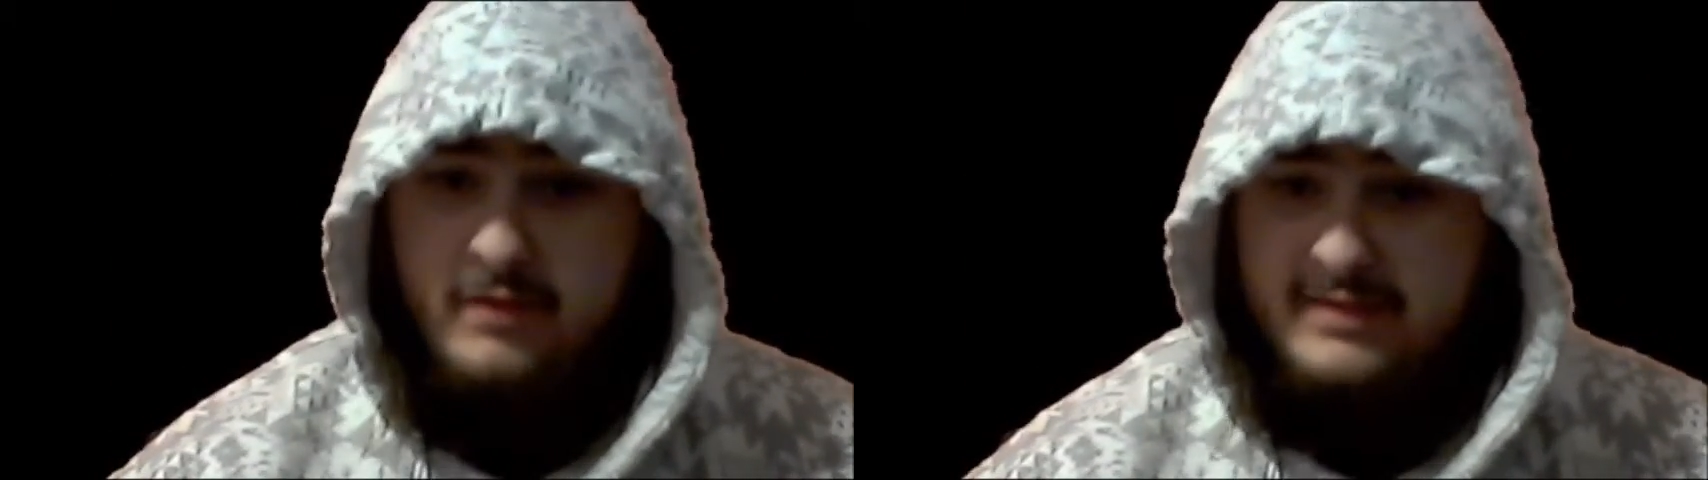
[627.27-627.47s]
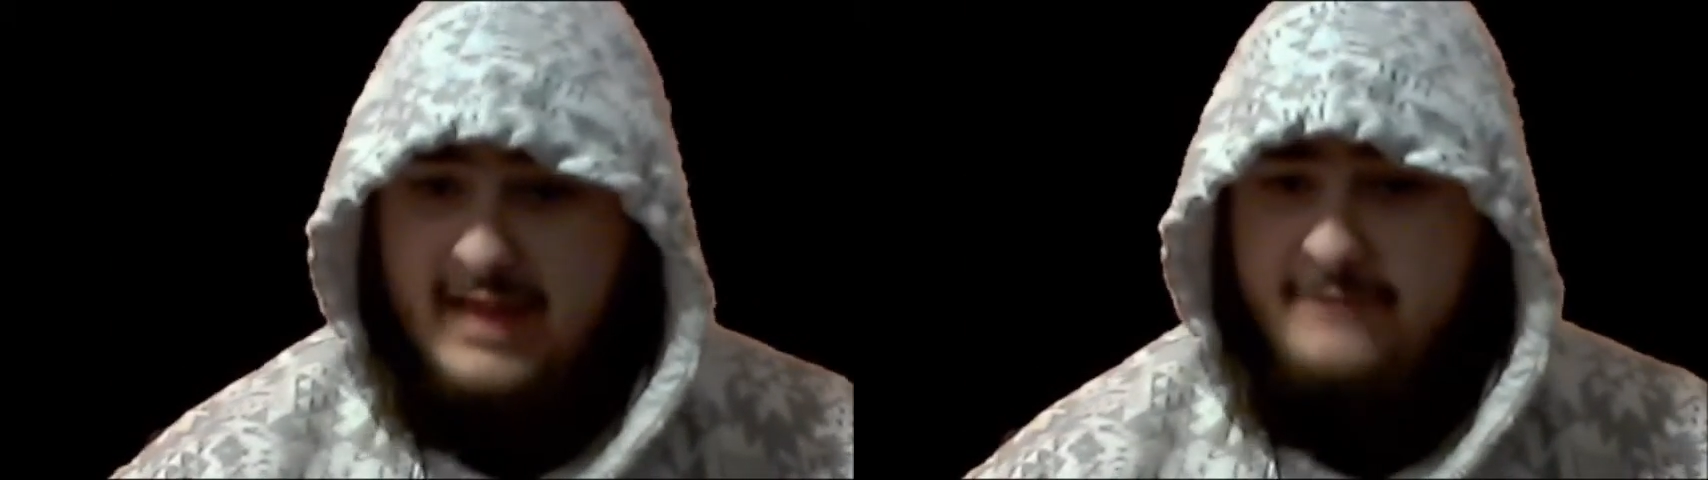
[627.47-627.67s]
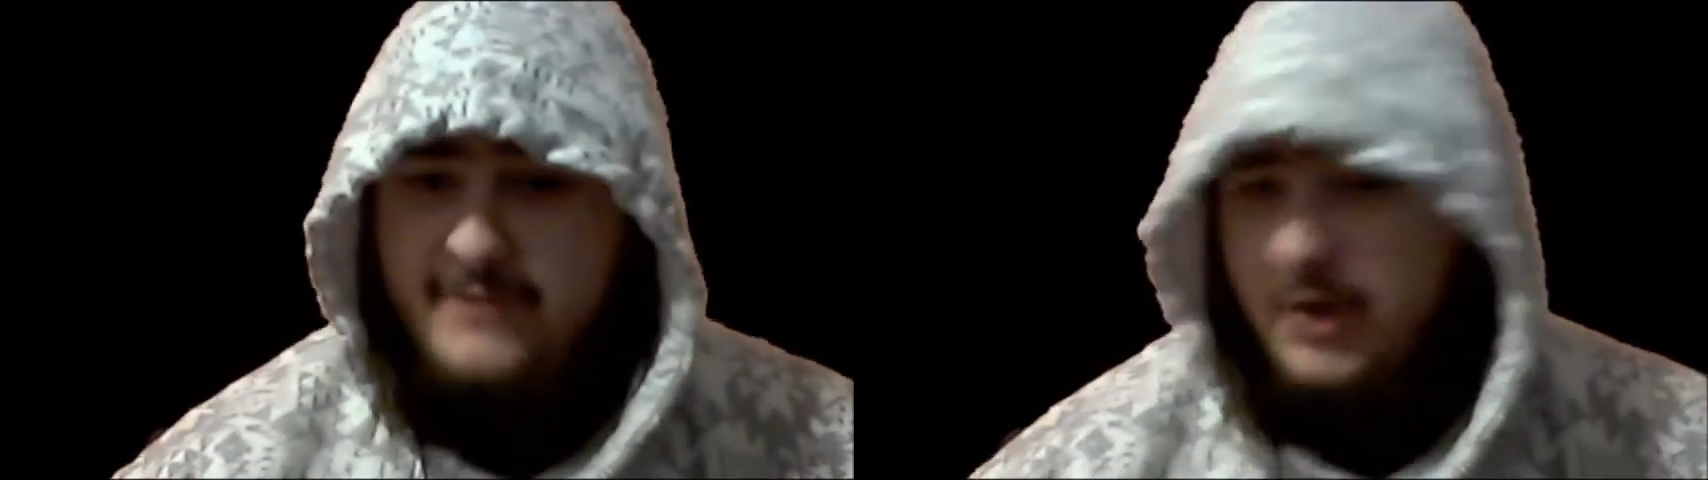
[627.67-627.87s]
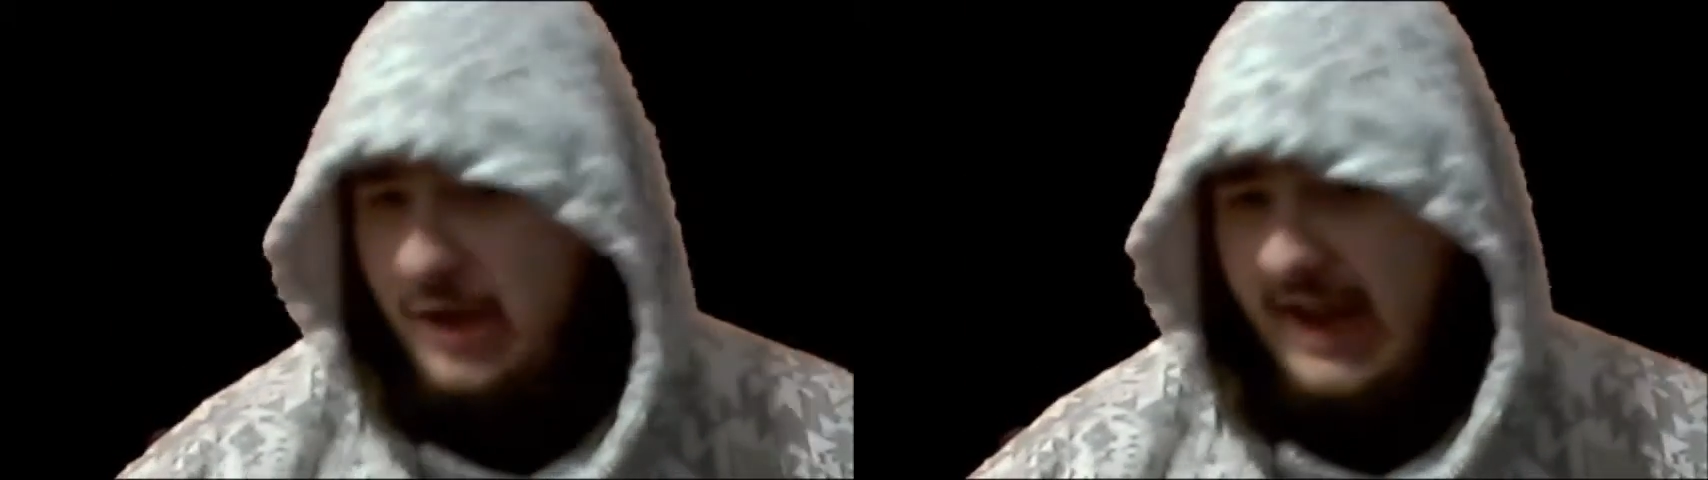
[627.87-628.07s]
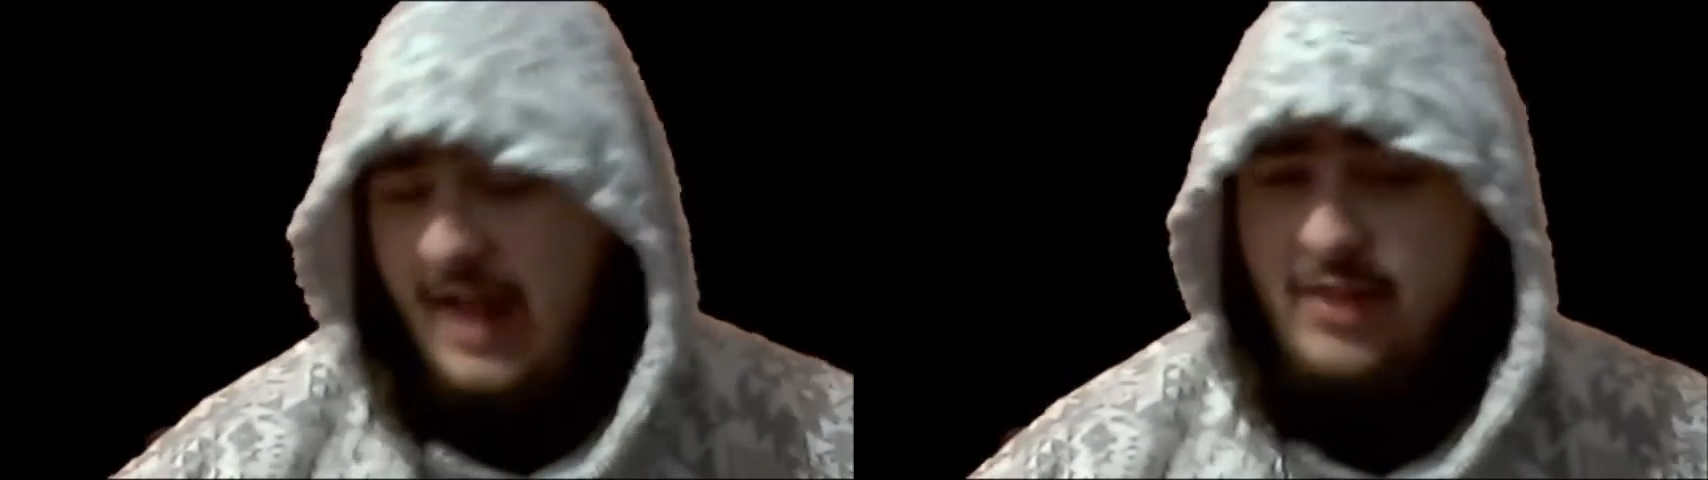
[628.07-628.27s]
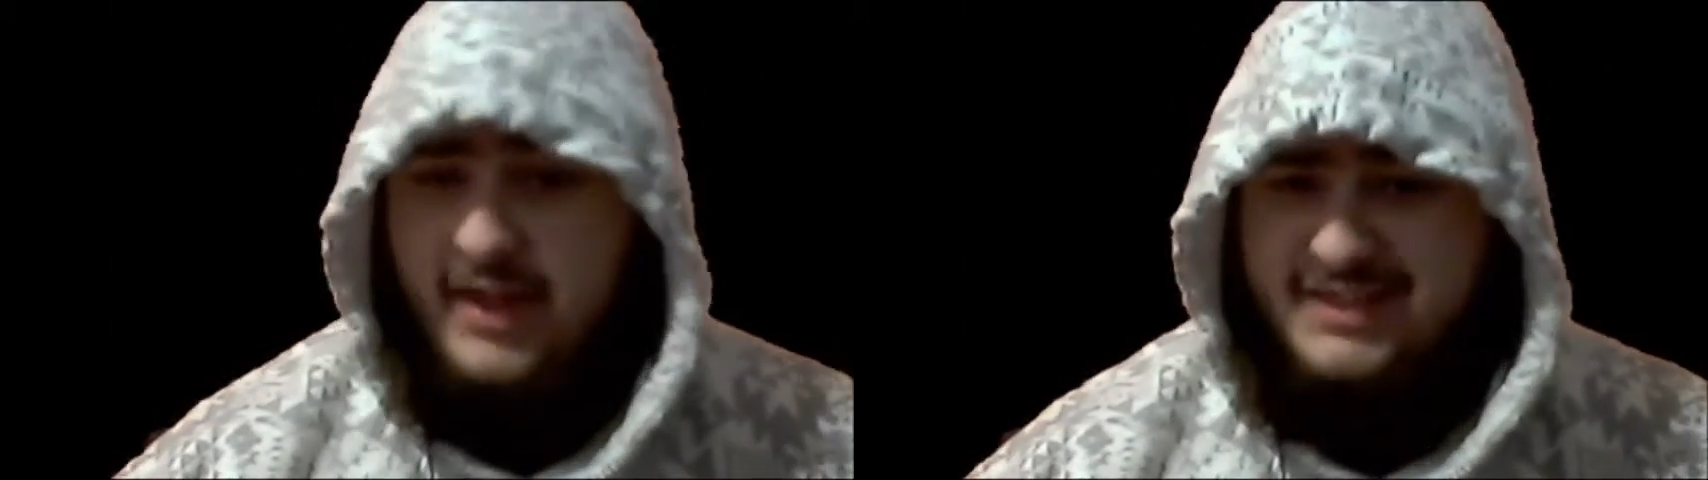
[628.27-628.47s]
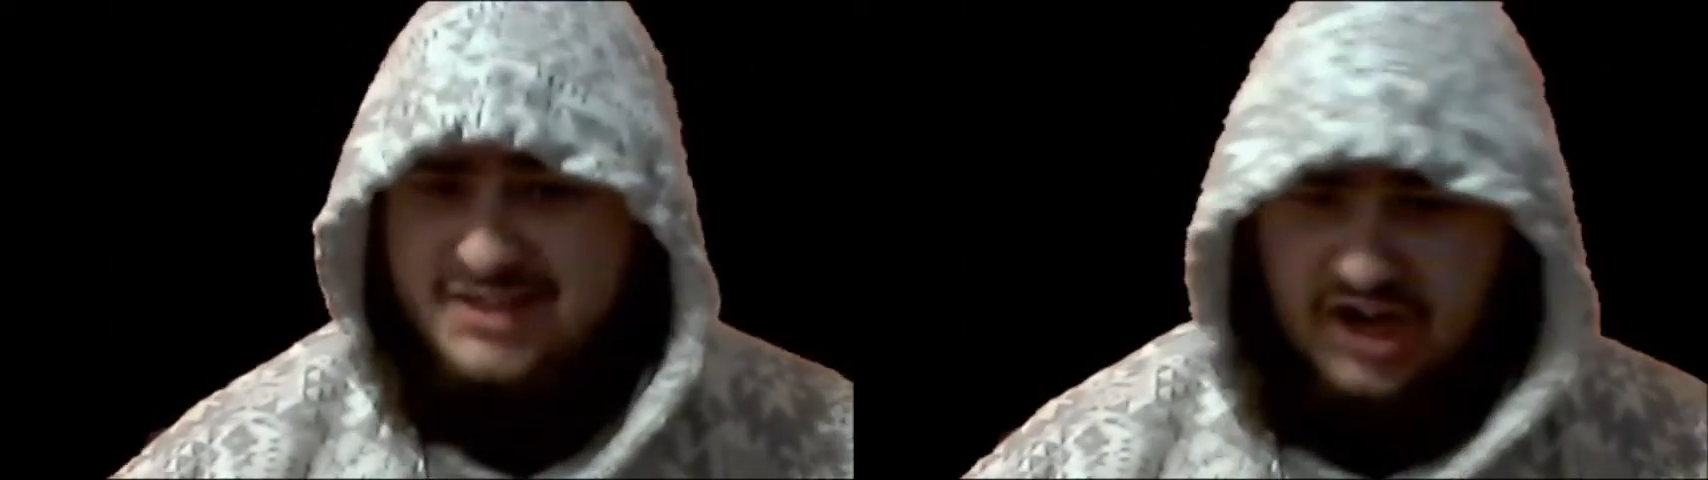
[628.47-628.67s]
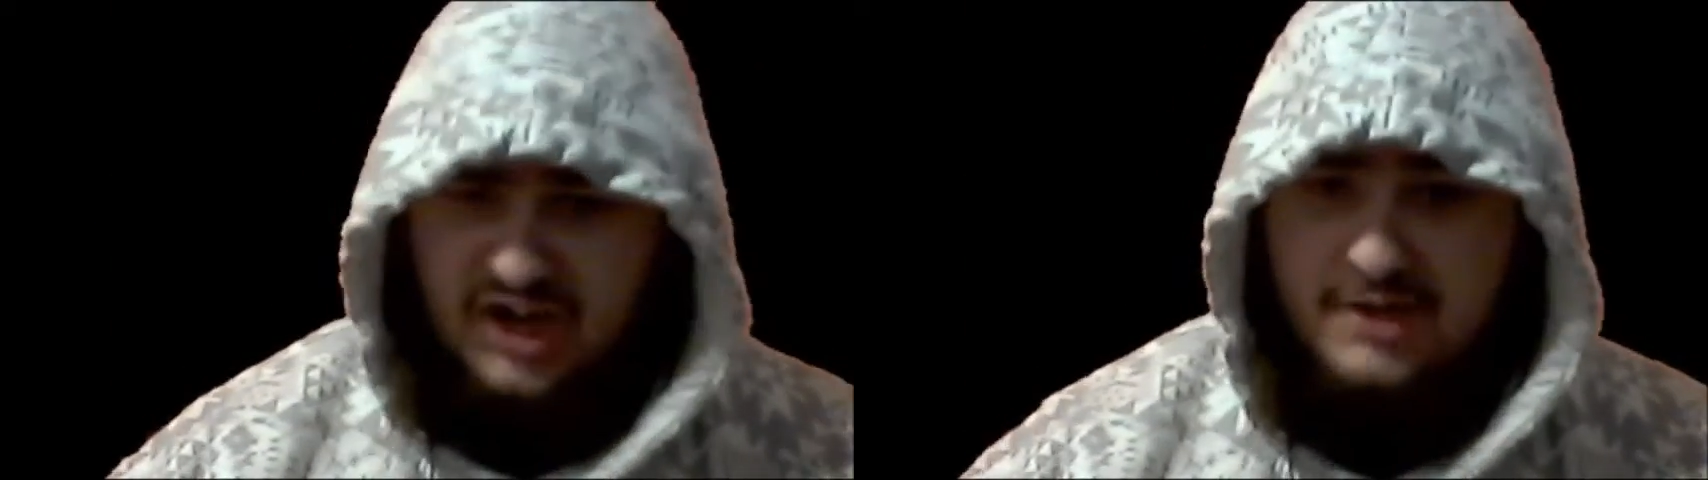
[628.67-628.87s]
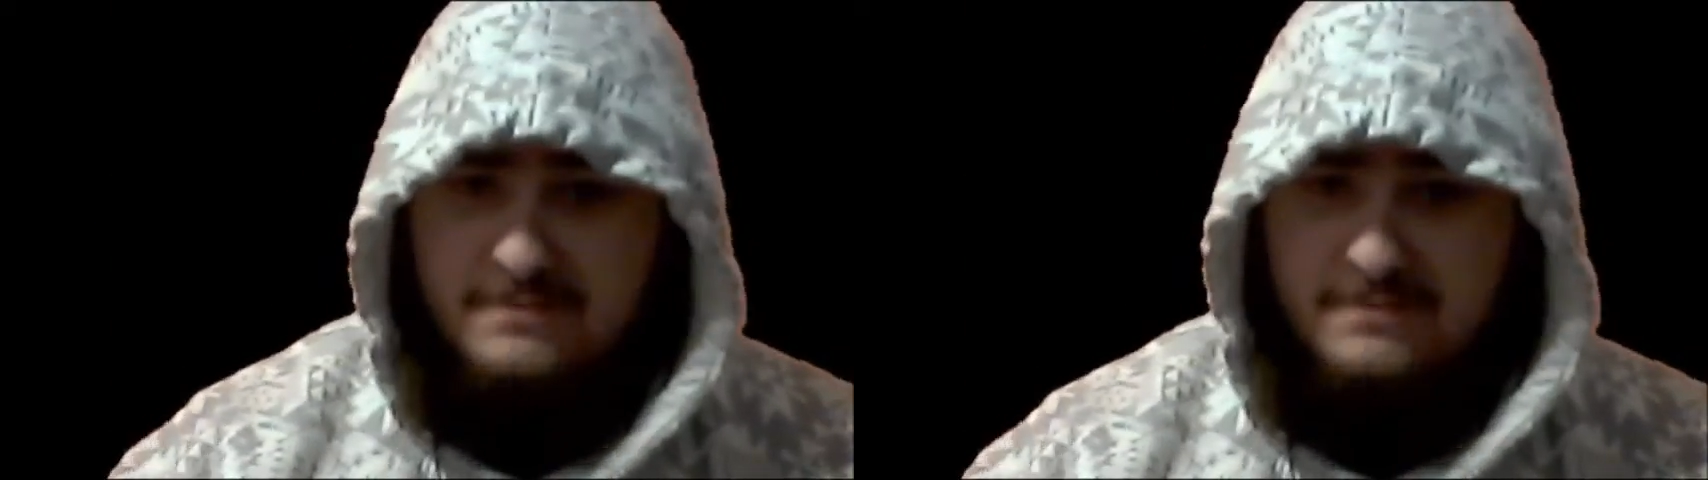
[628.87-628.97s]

because I figured it out like a Chad.